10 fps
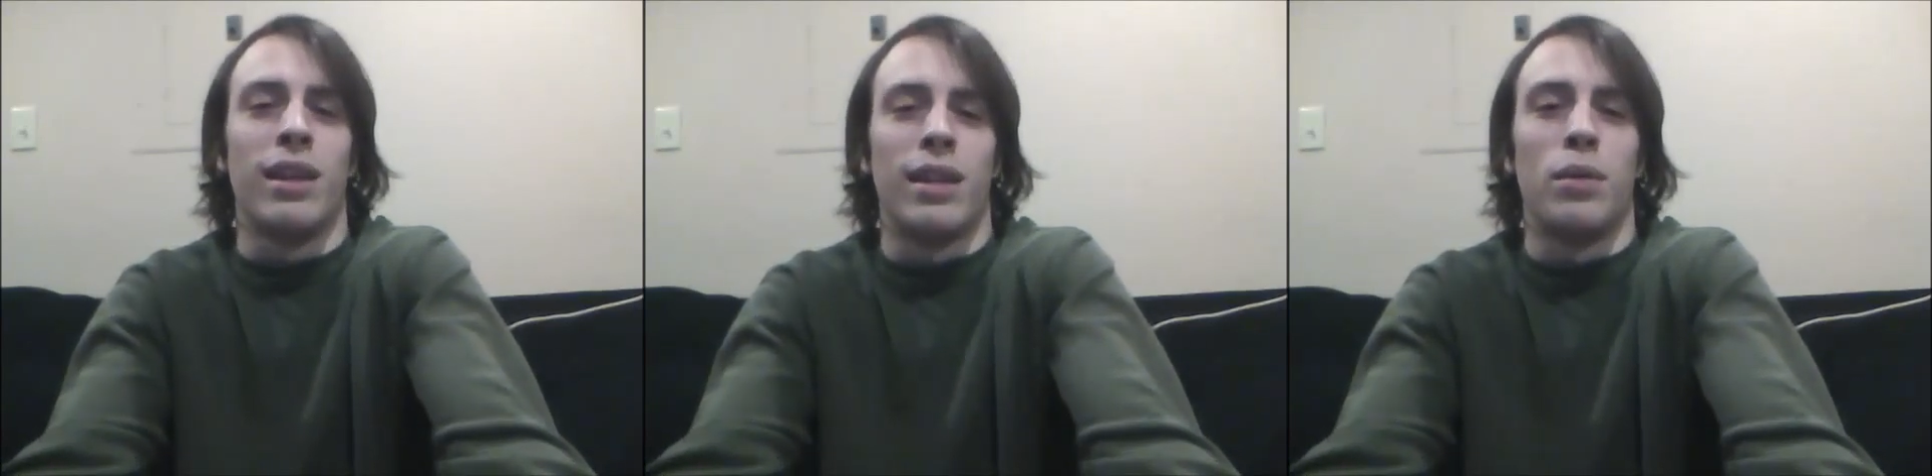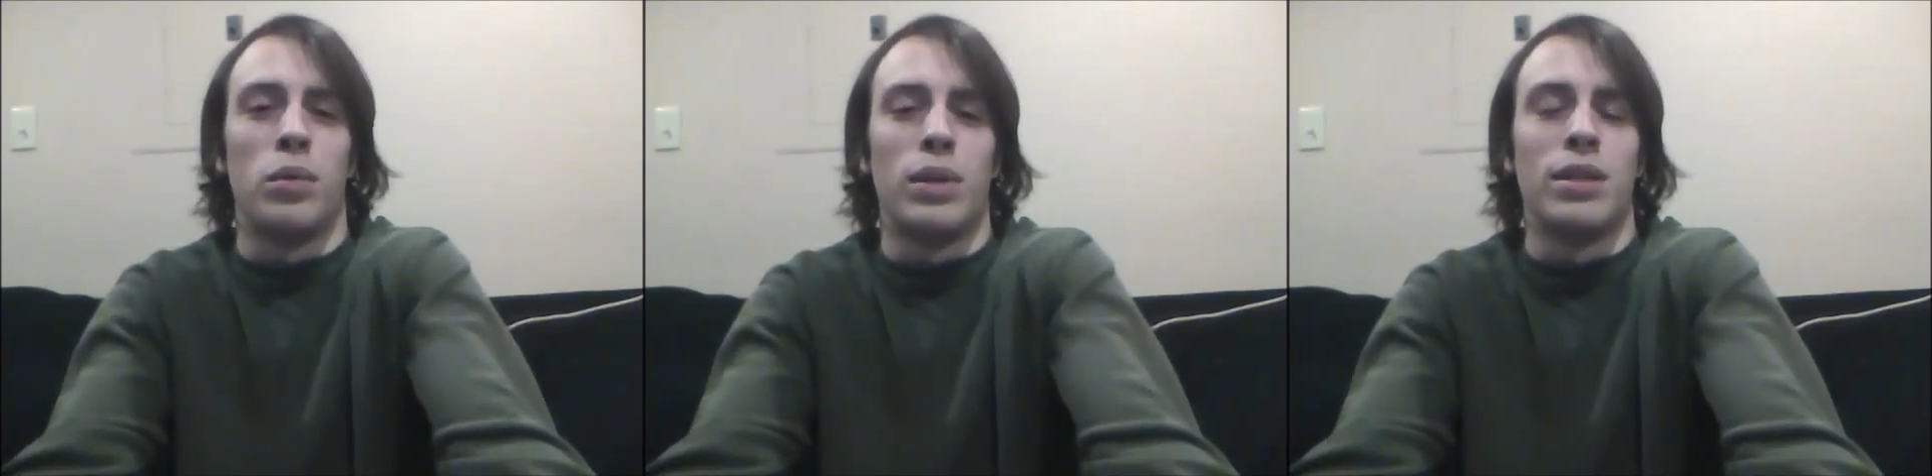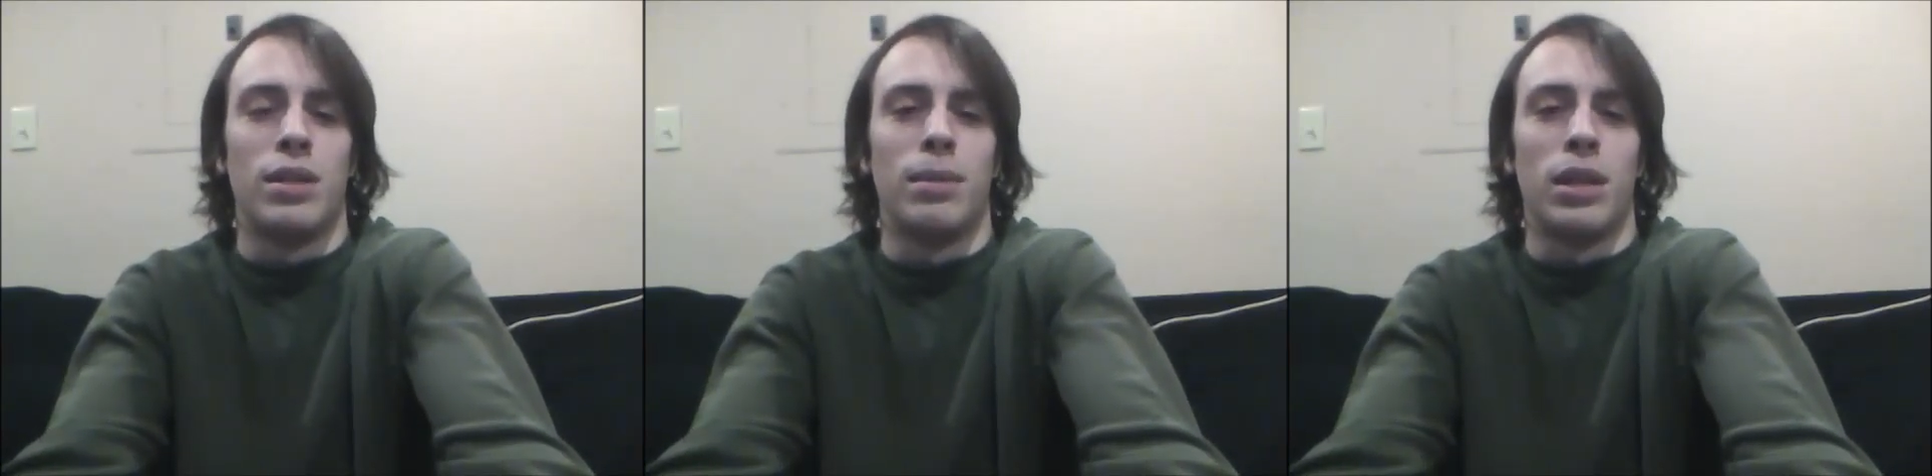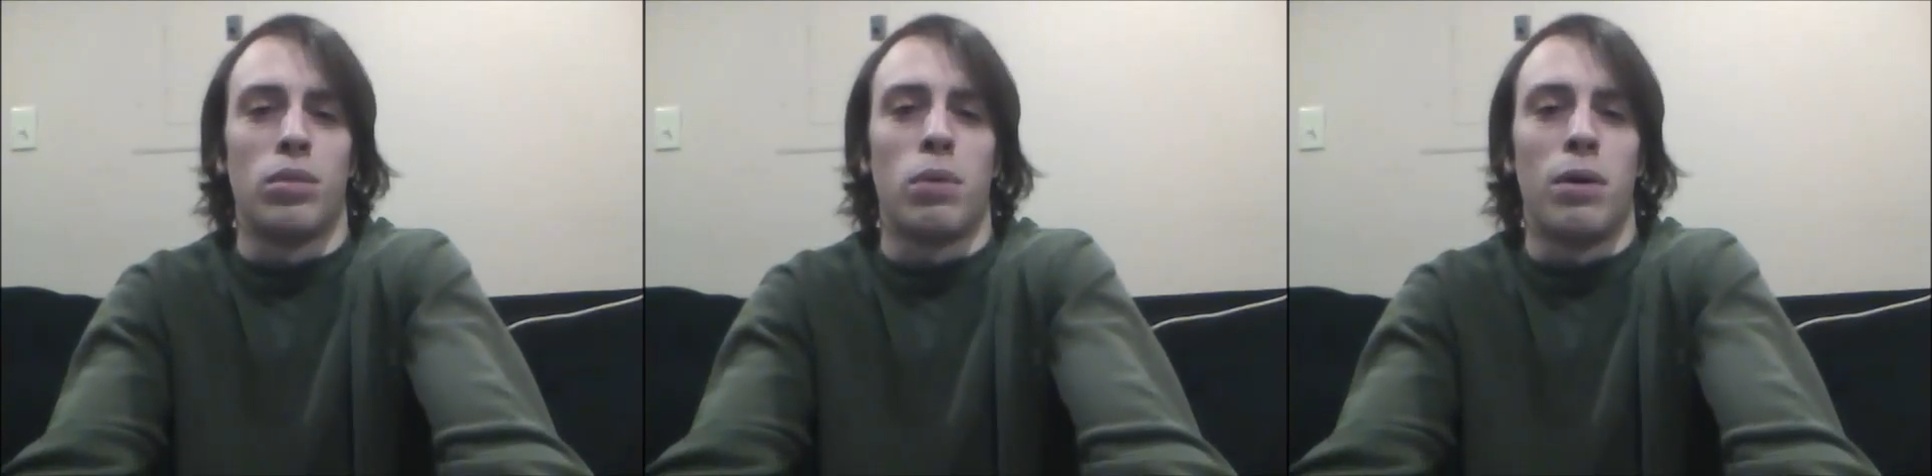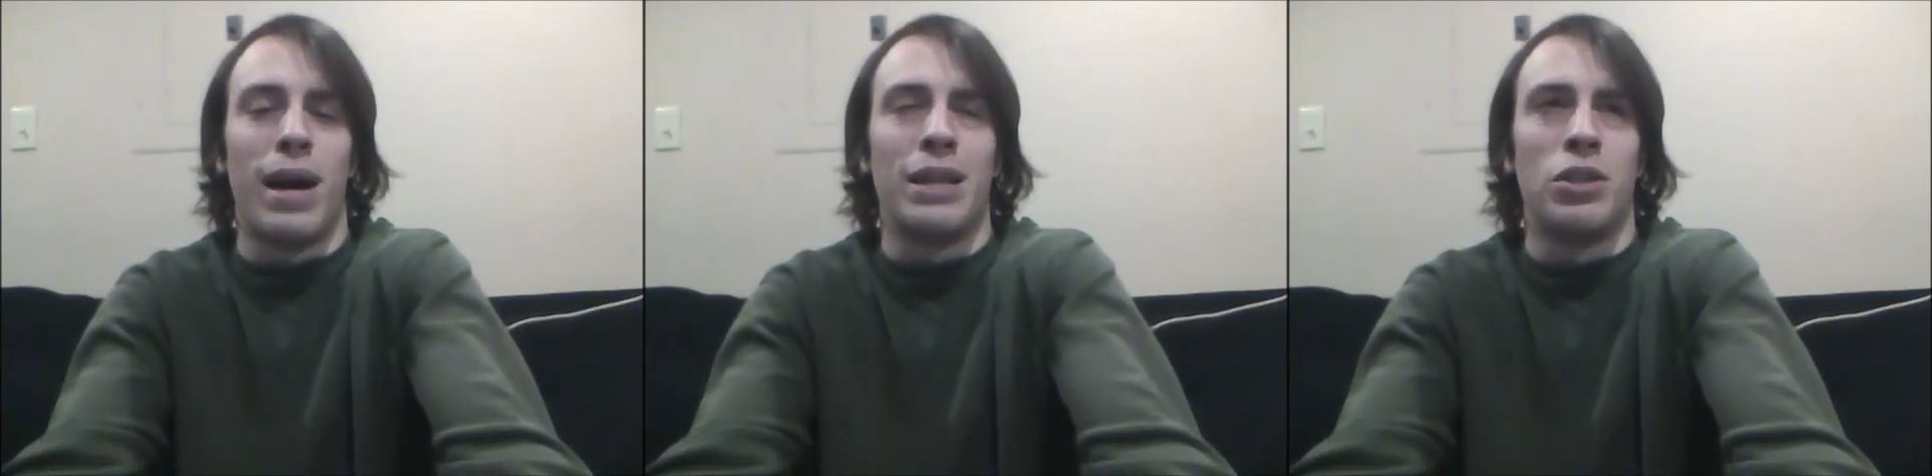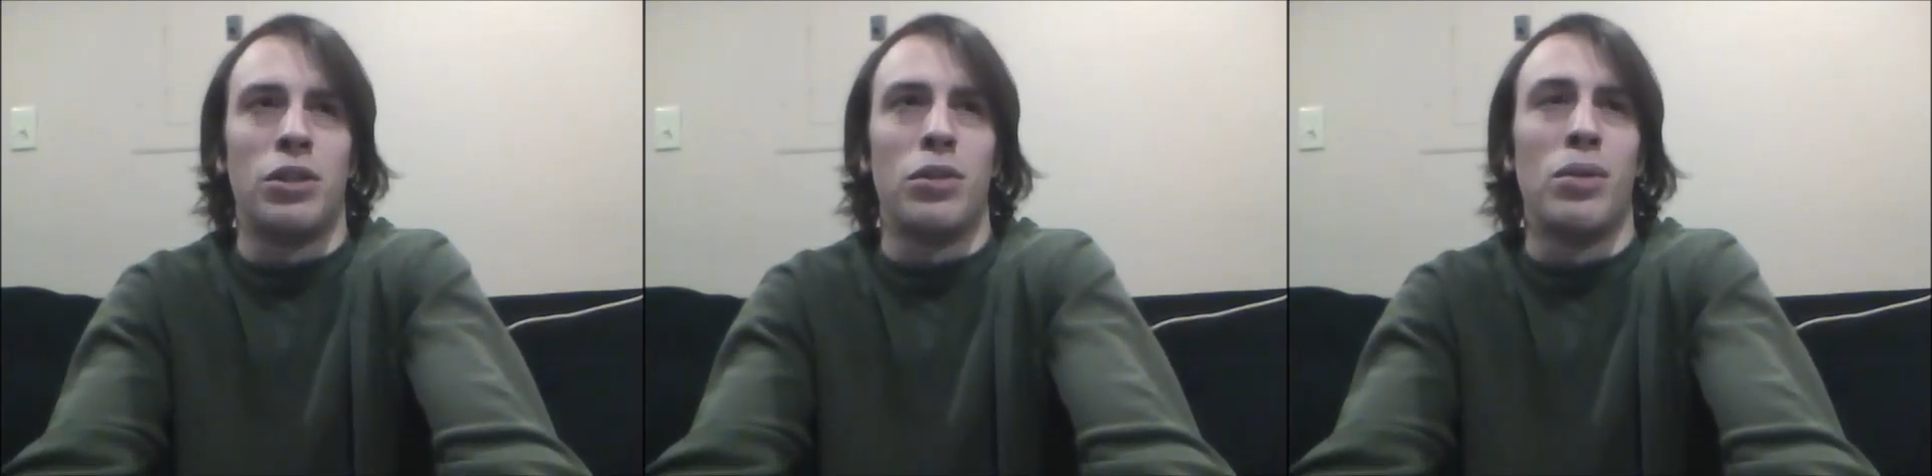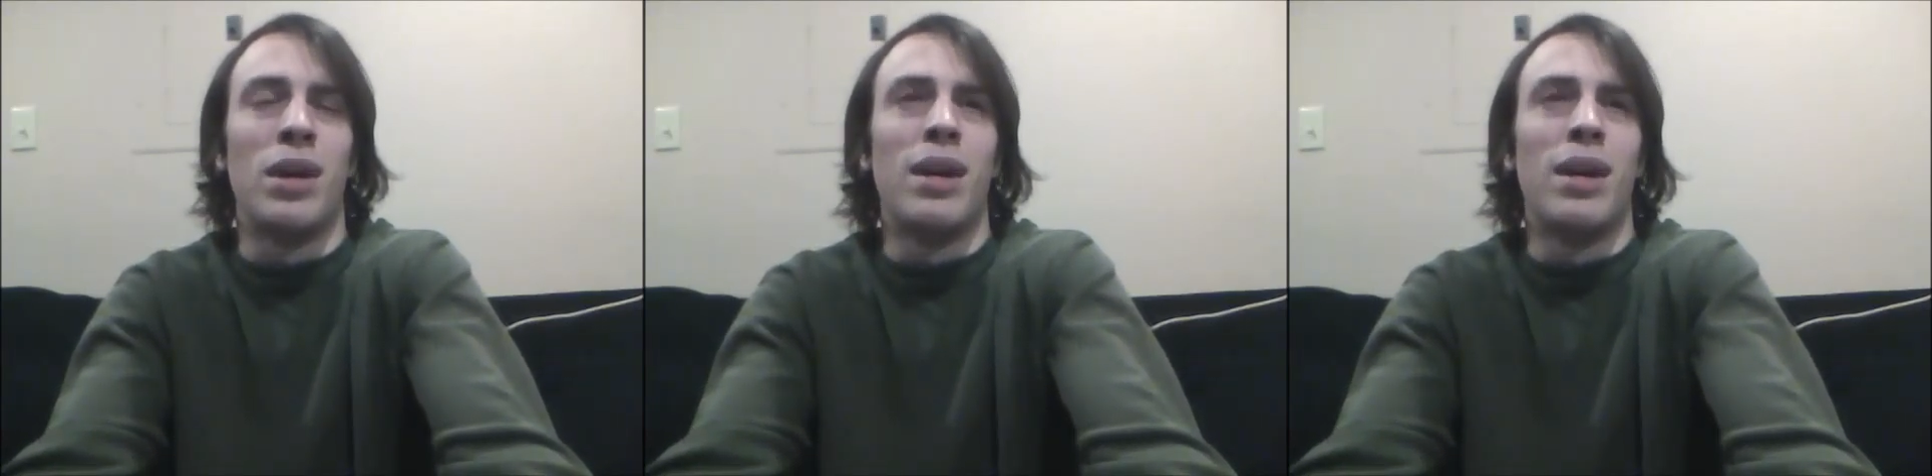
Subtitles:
they would reasonably throw at you,